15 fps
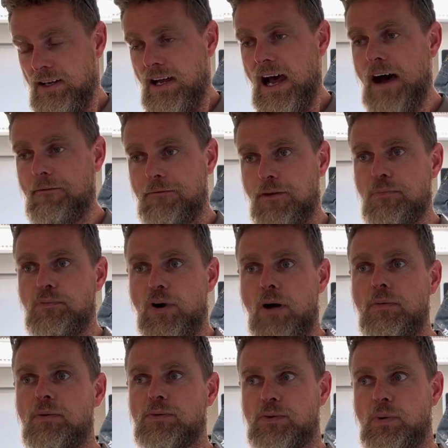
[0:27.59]
a few
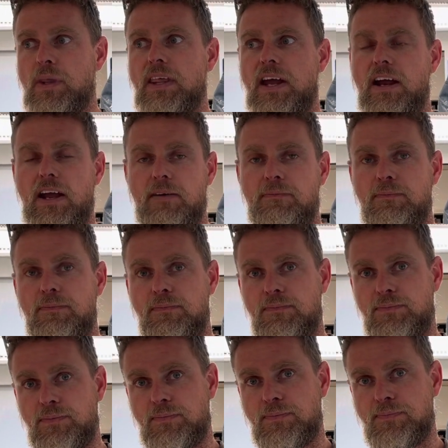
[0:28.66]
problems with their
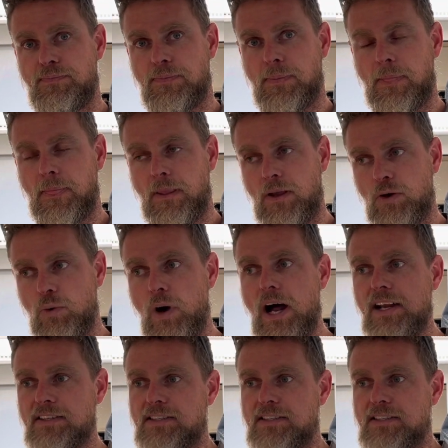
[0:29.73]
quite